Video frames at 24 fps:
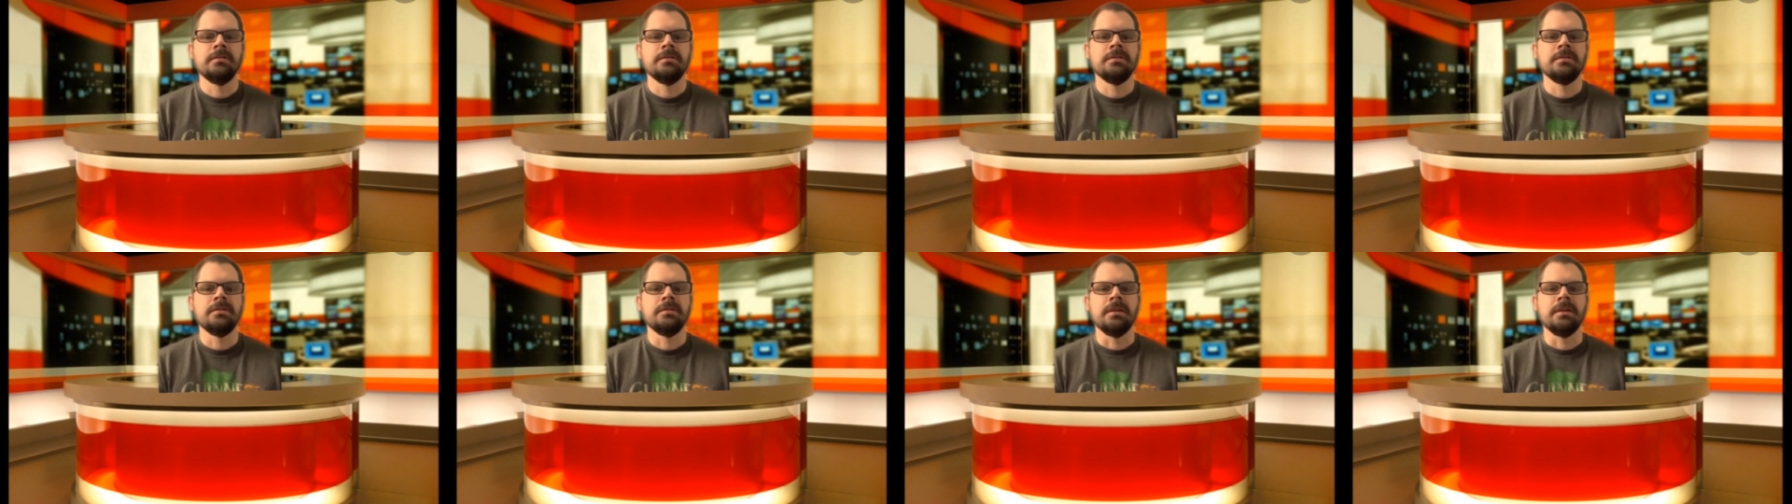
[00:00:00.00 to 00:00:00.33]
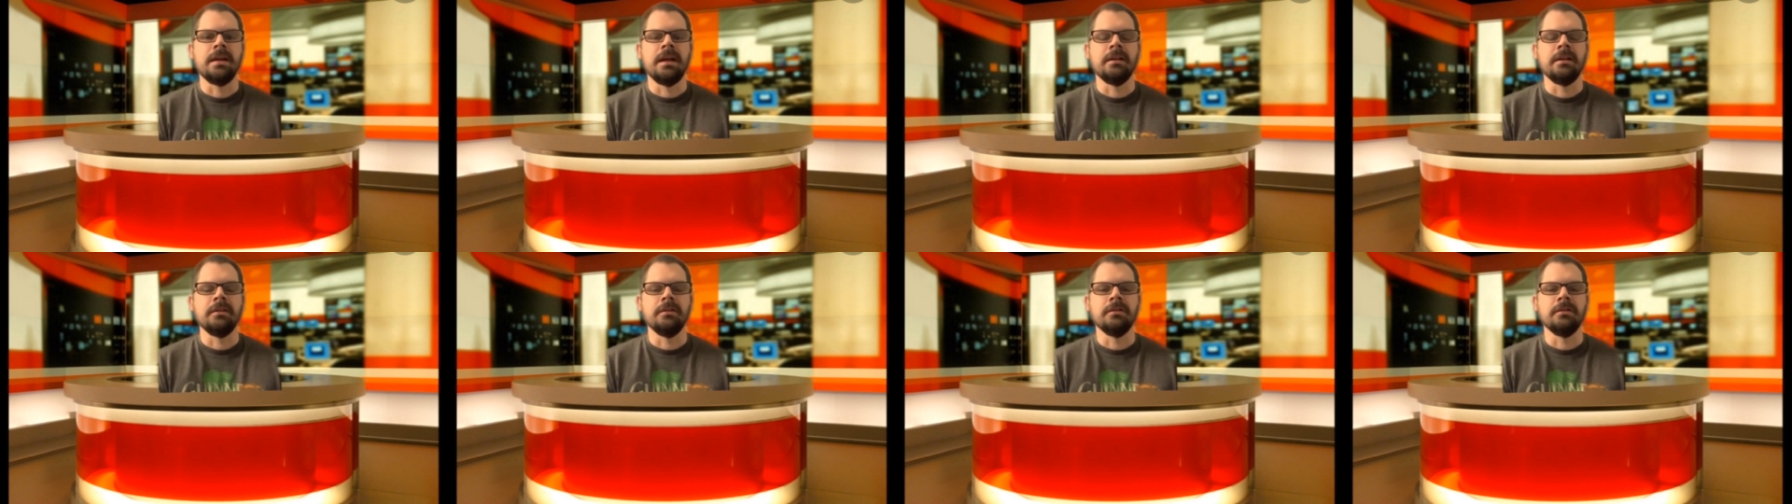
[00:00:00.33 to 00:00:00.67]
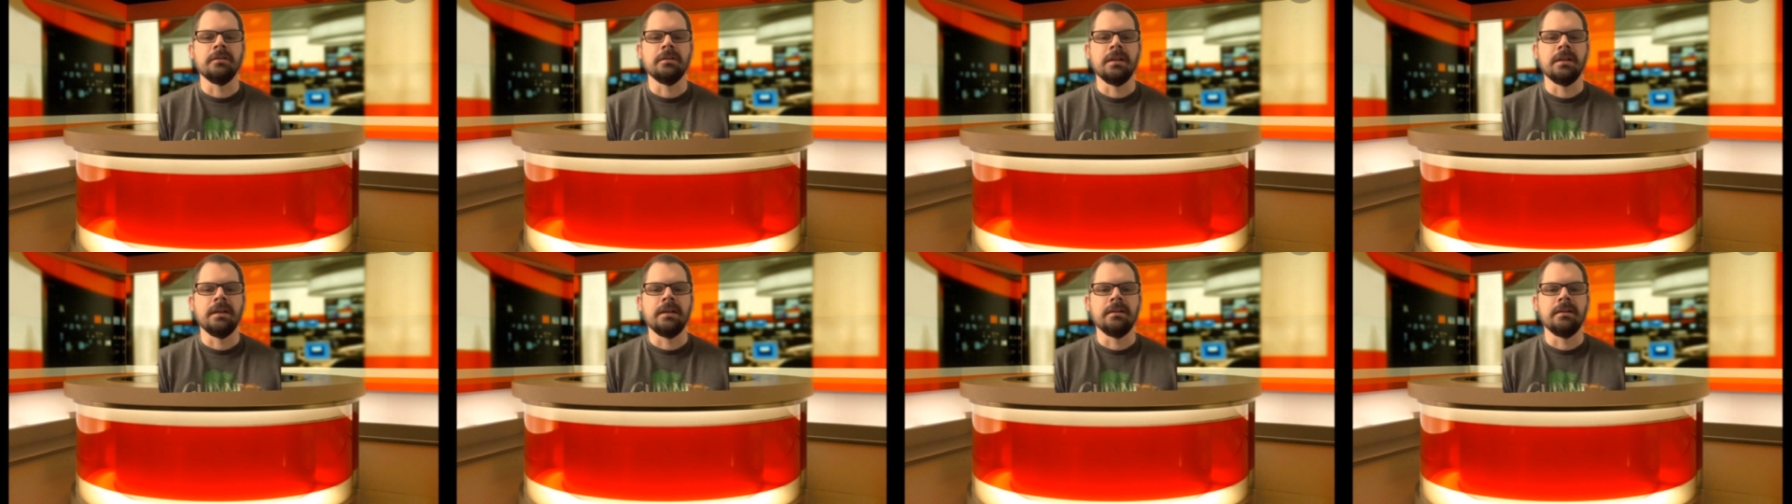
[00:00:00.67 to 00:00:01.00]
to not
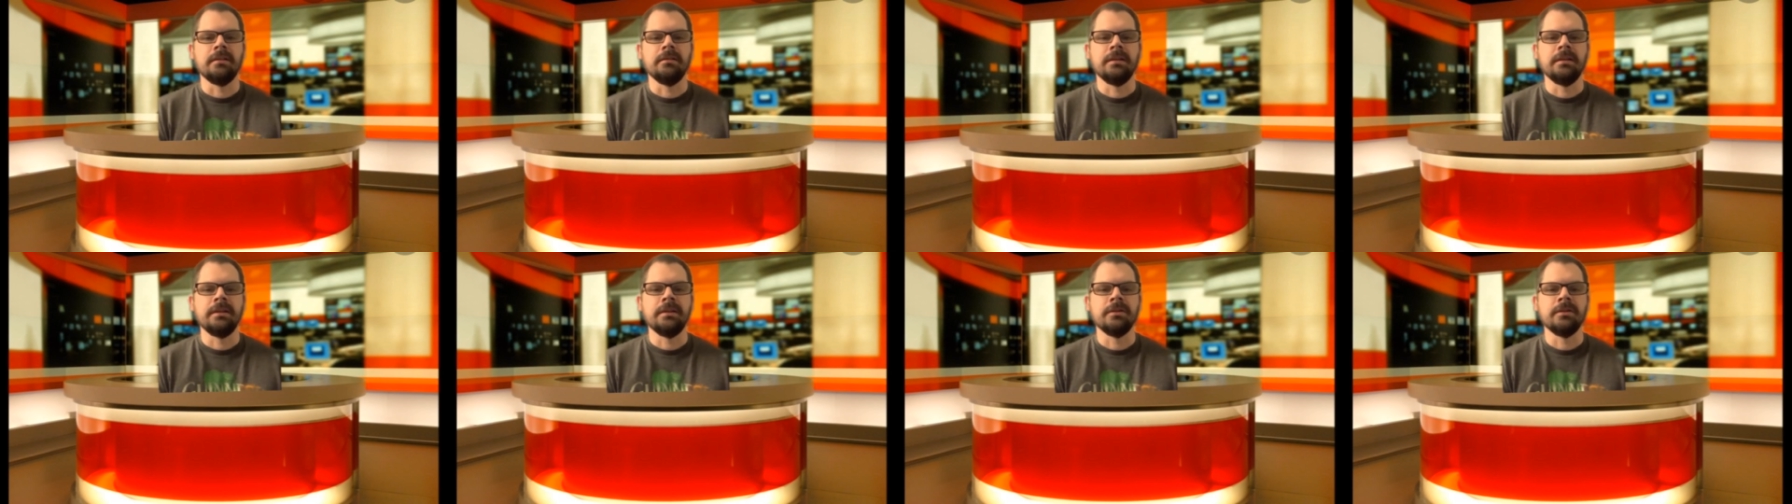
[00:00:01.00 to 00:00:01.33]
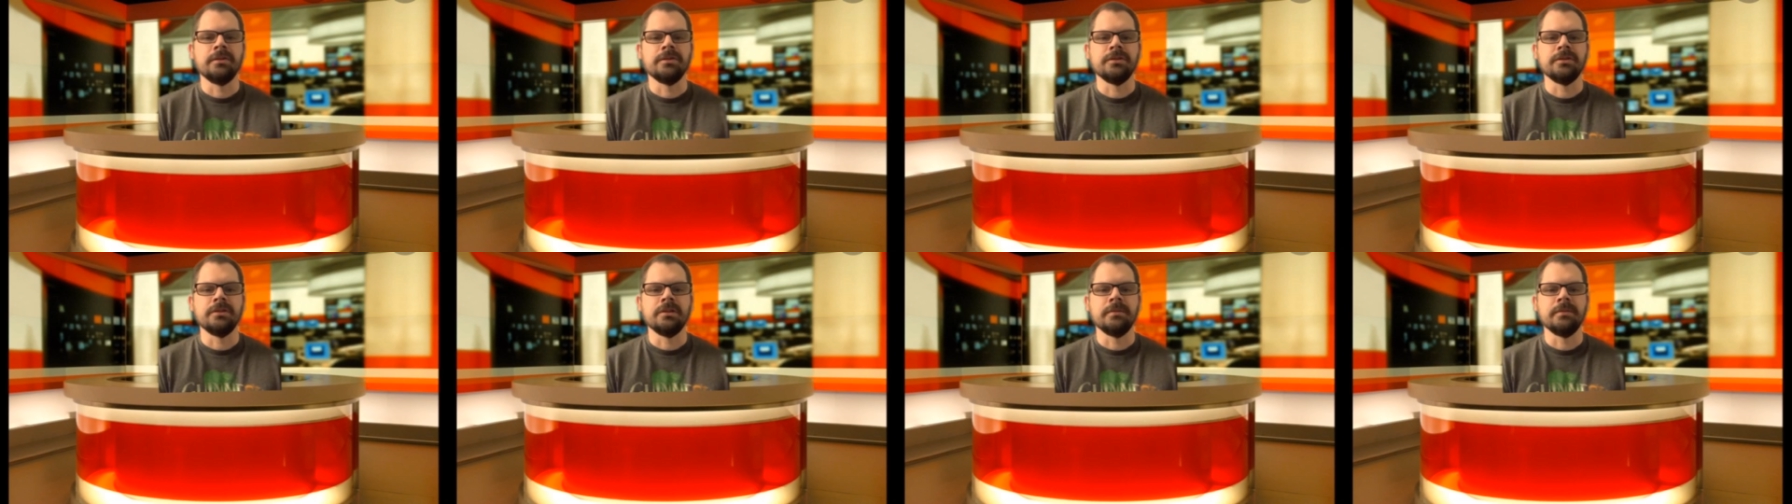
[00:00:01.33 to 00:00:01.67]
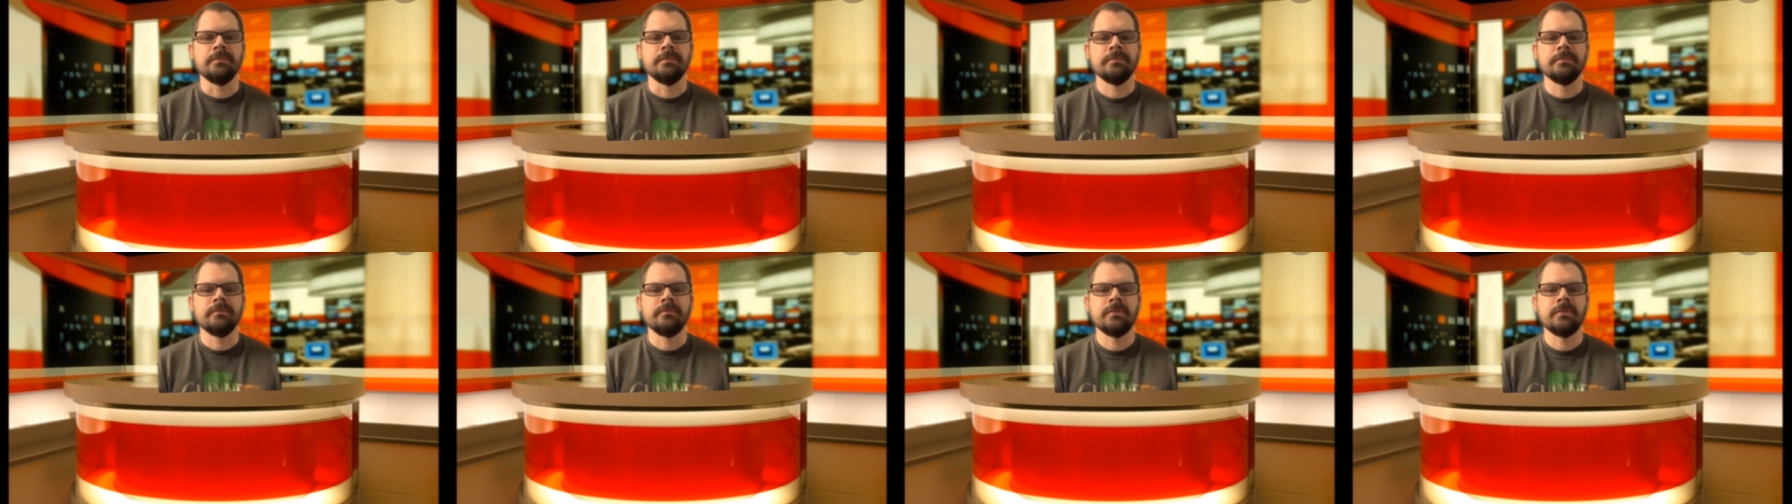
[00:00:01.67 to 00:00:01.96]
look like leadership.